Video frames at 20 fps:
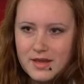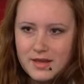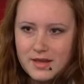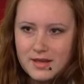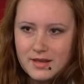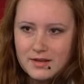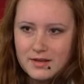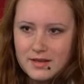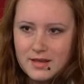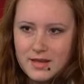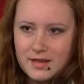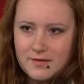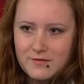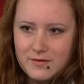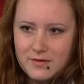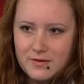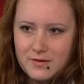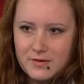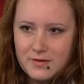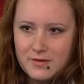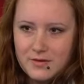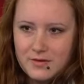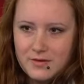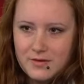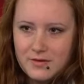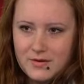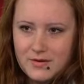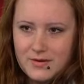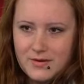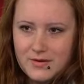and never
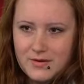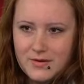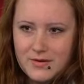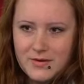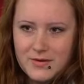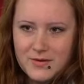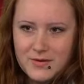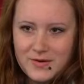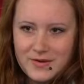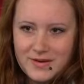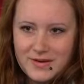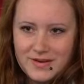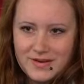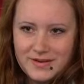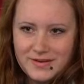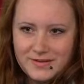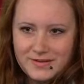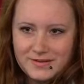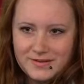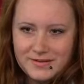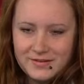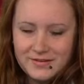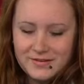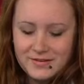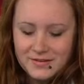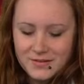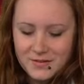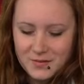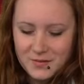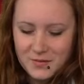knowing
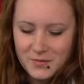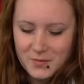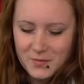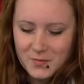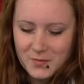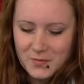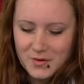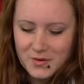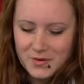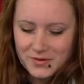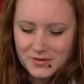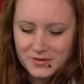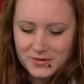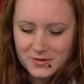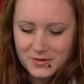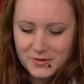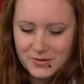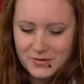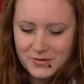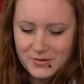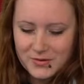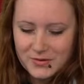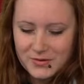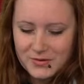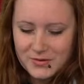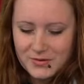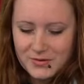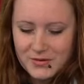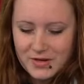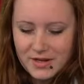what
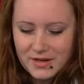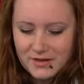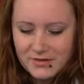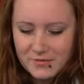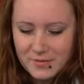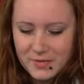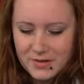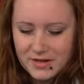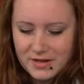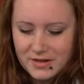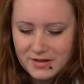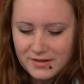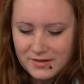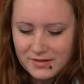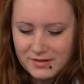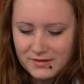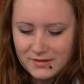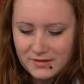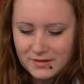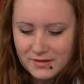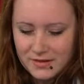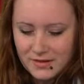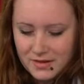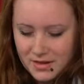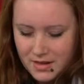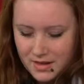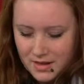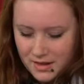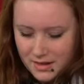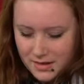could have been,
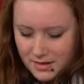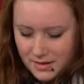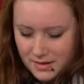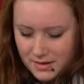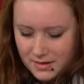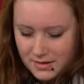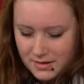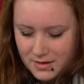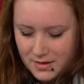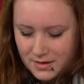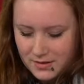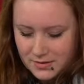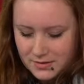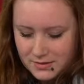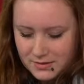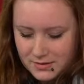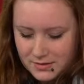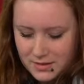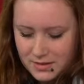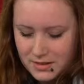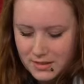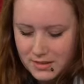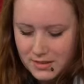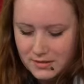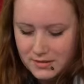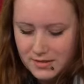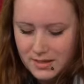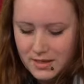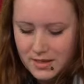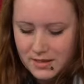and not
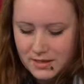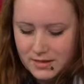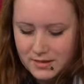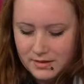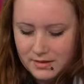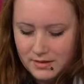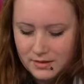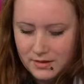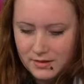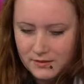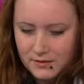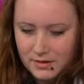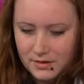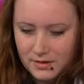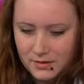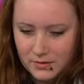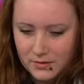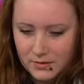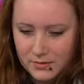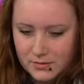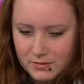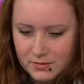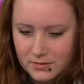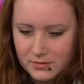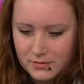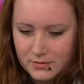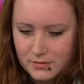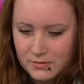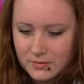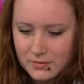seeing that I loving
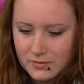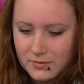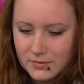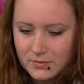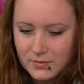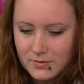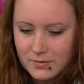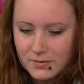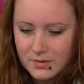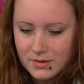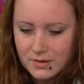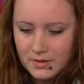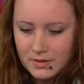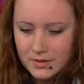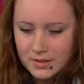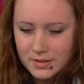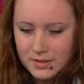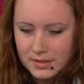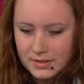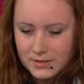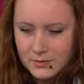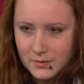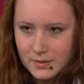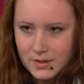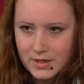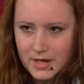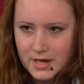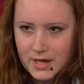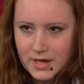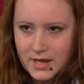you. It's
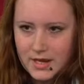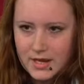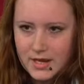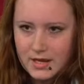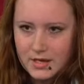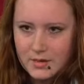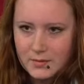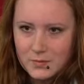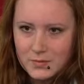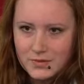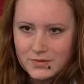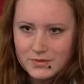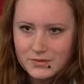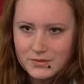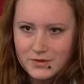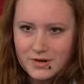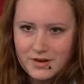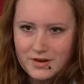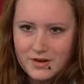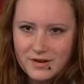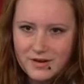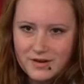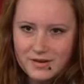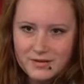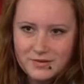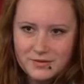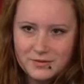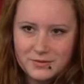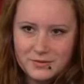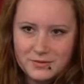what I was
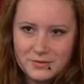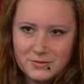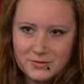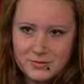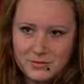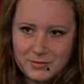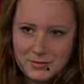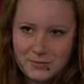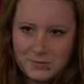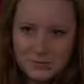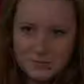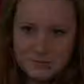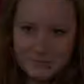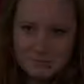trying to do.